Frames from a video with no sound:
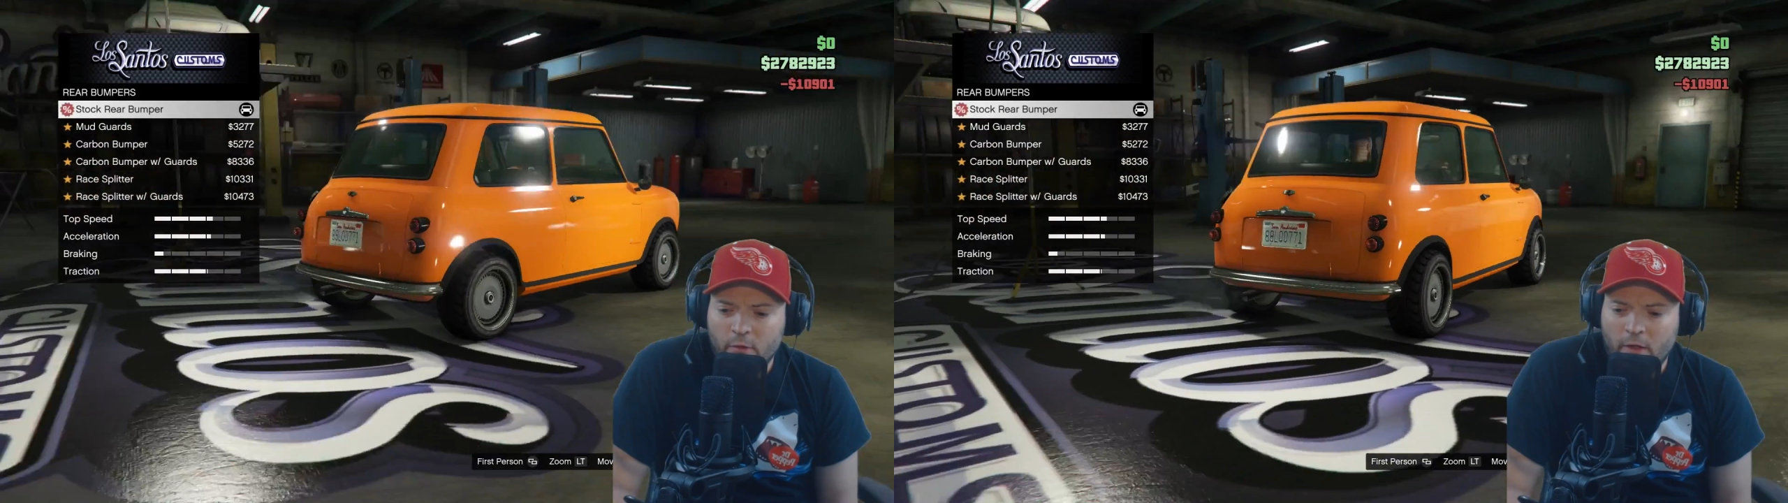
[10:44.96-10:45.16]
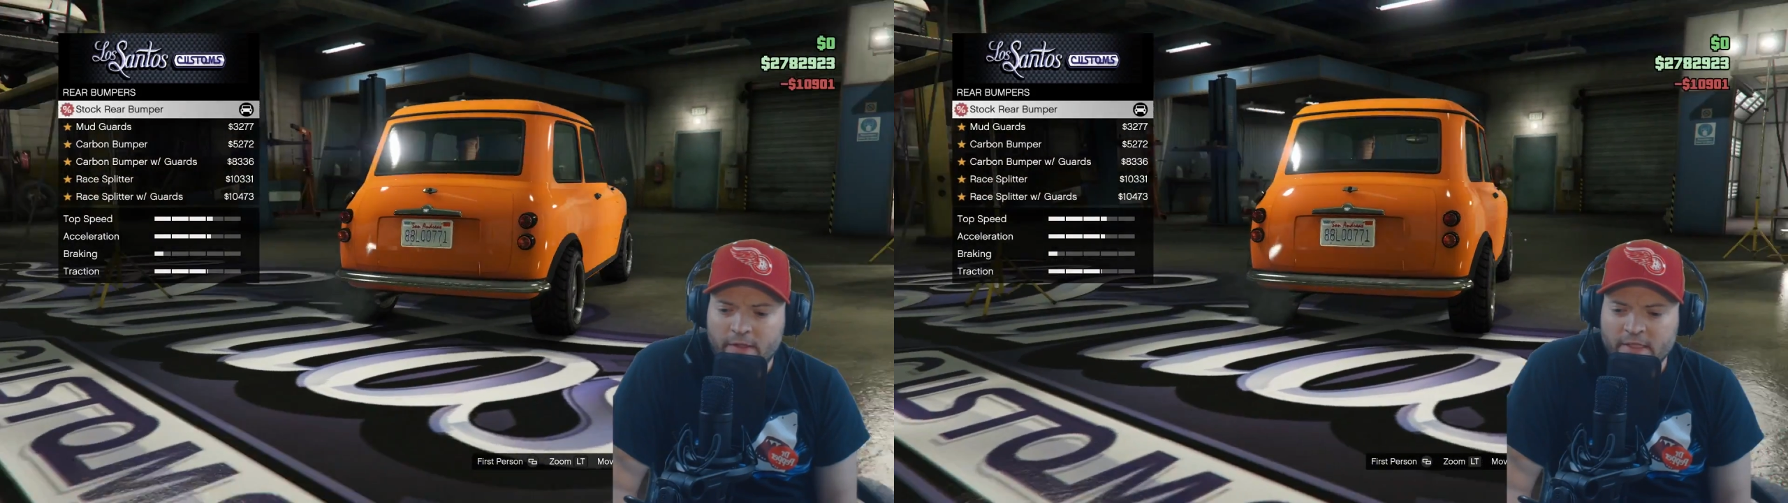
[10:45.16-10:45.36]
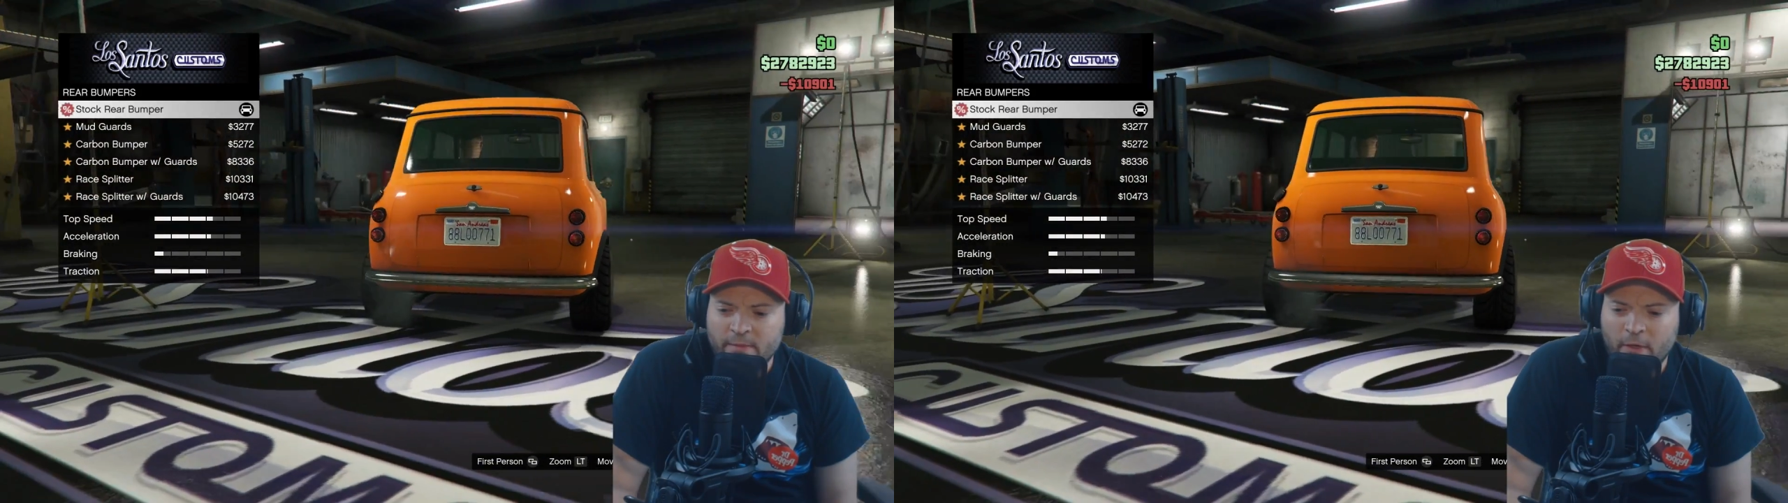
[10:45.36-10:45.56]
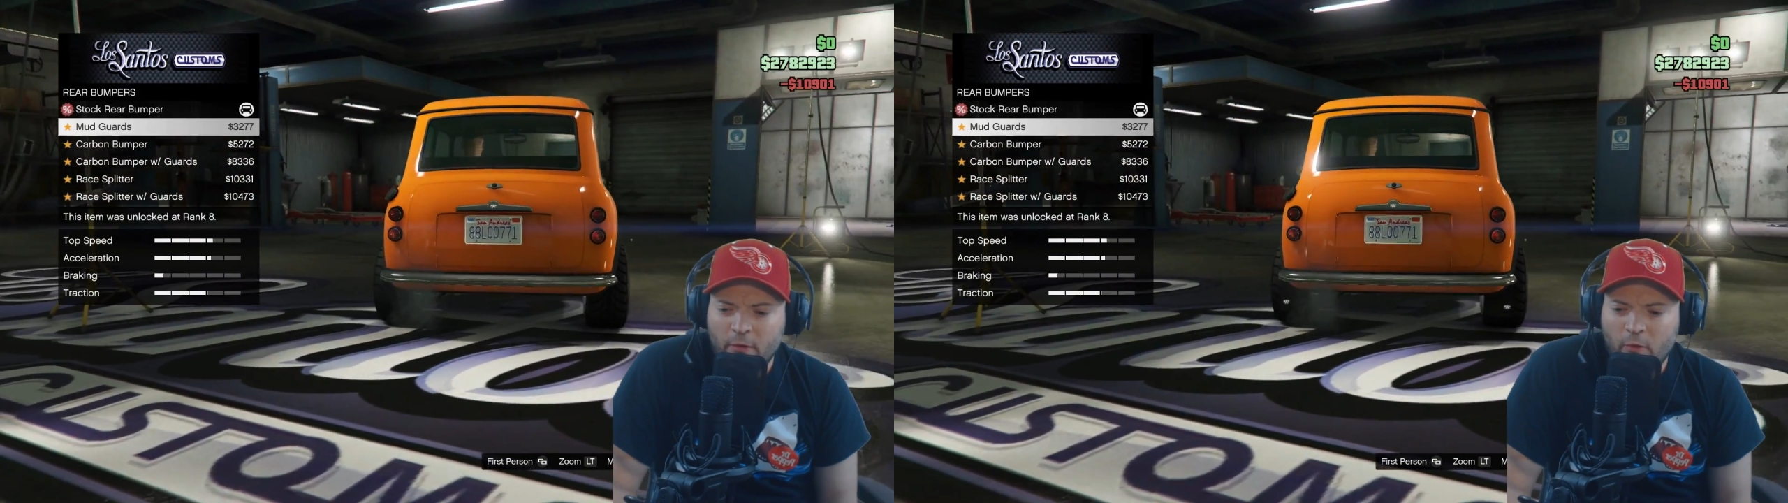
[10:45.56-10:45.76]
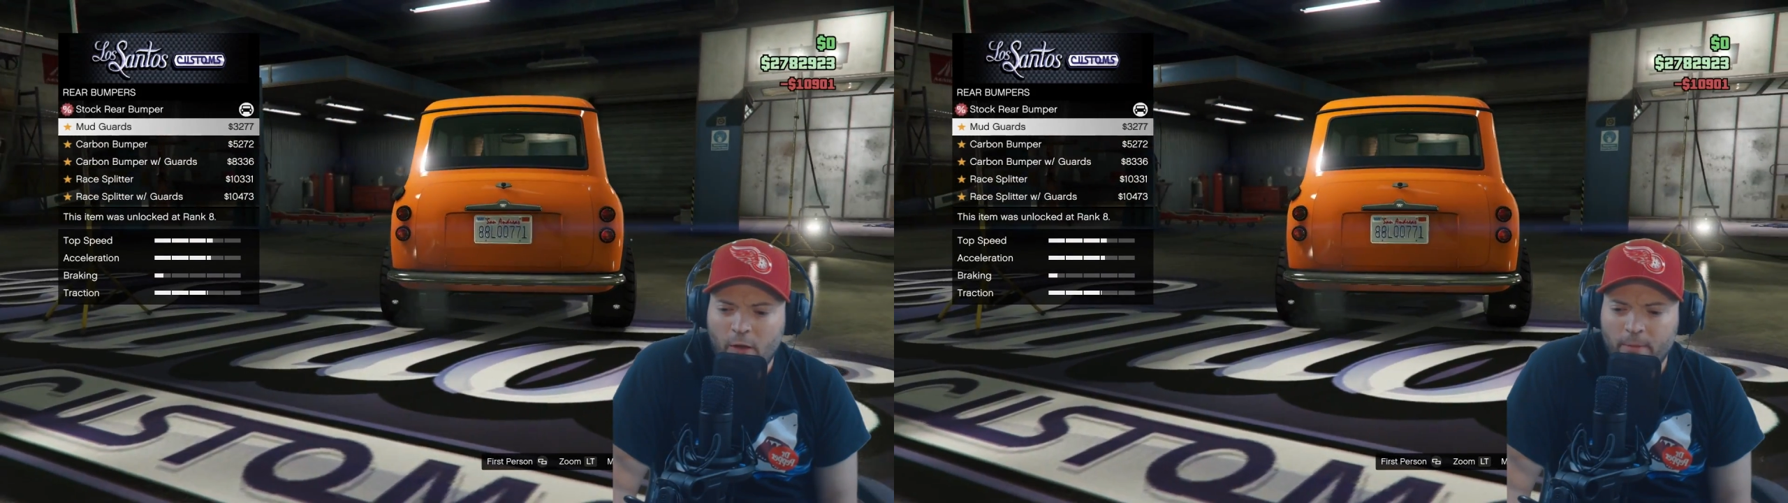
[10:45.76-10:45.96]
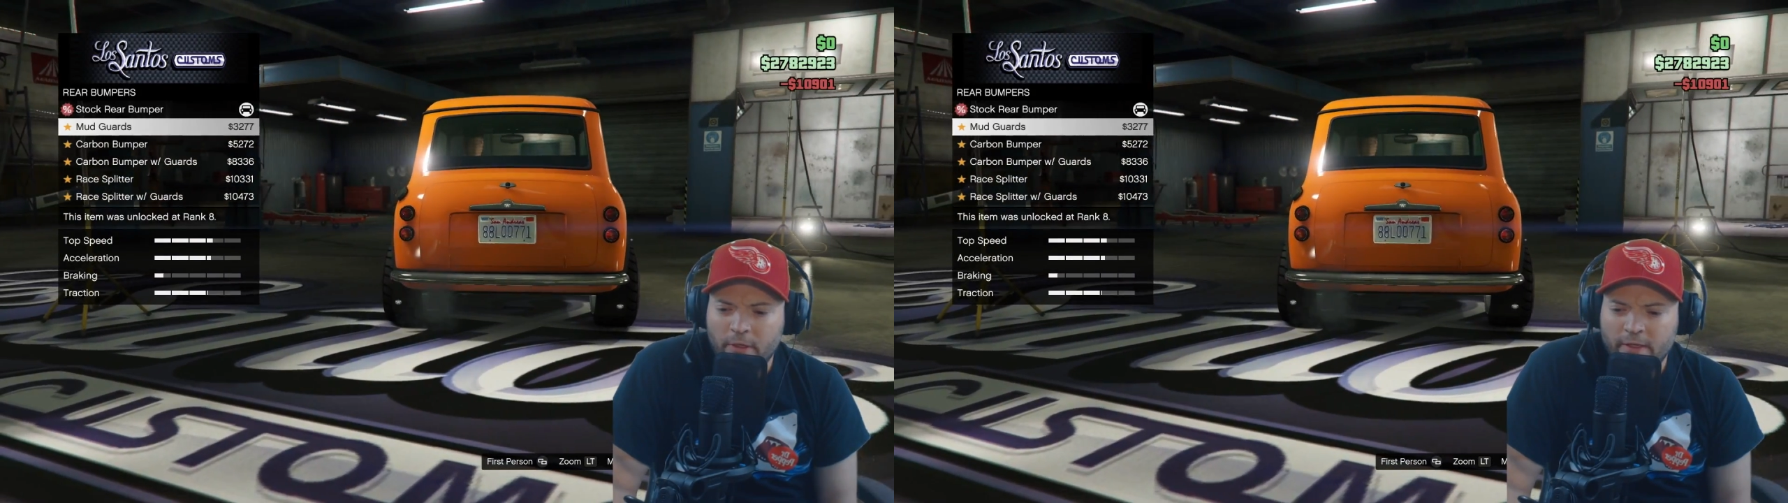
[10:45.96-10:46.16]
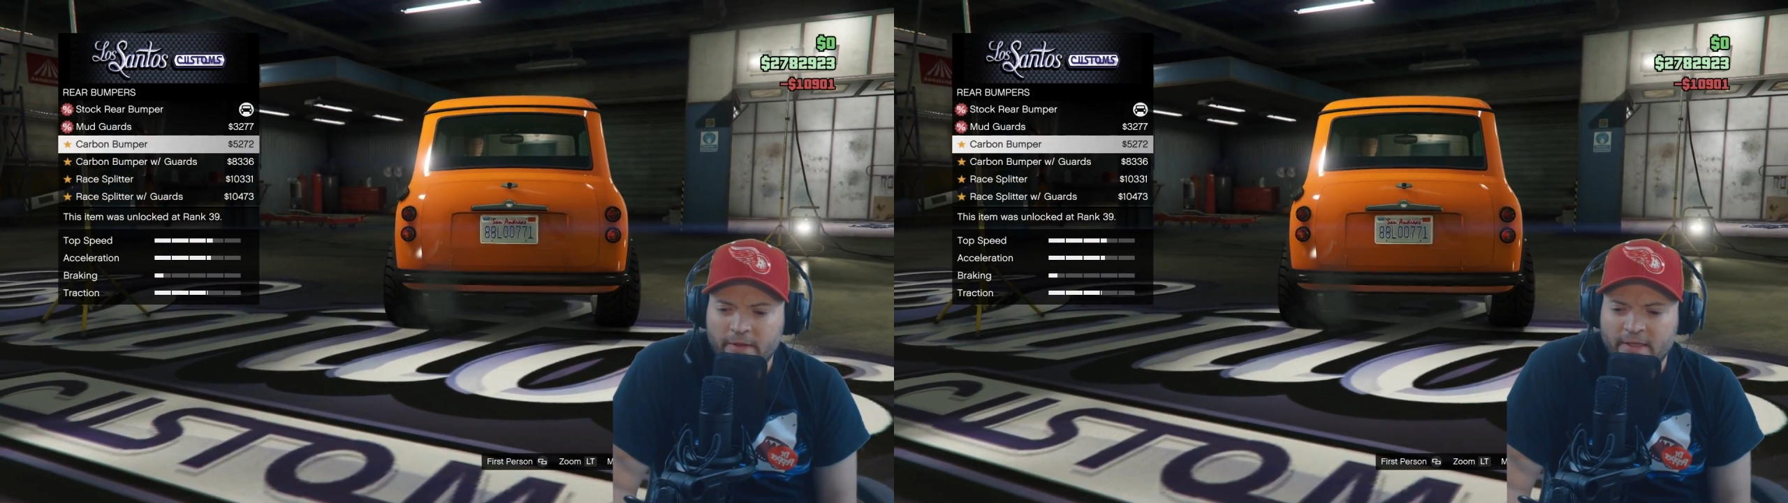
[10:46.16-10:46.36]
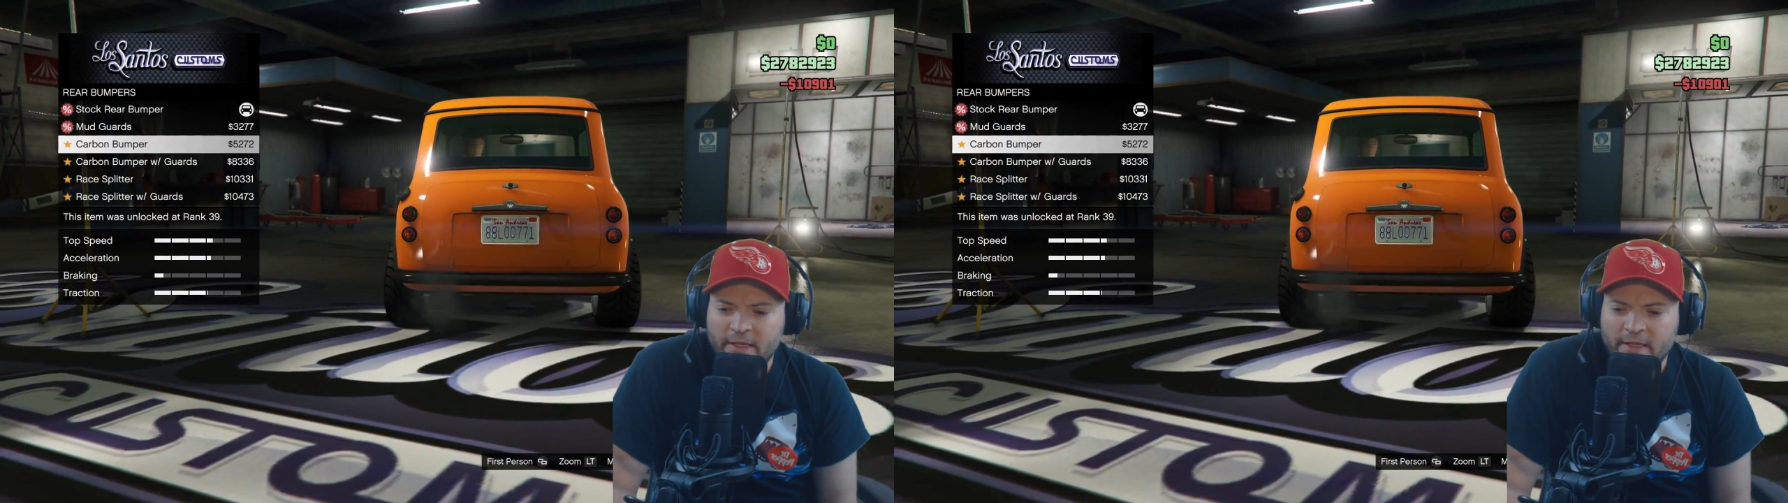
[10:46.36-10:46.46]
Who else? Is Mark Wahlberg in The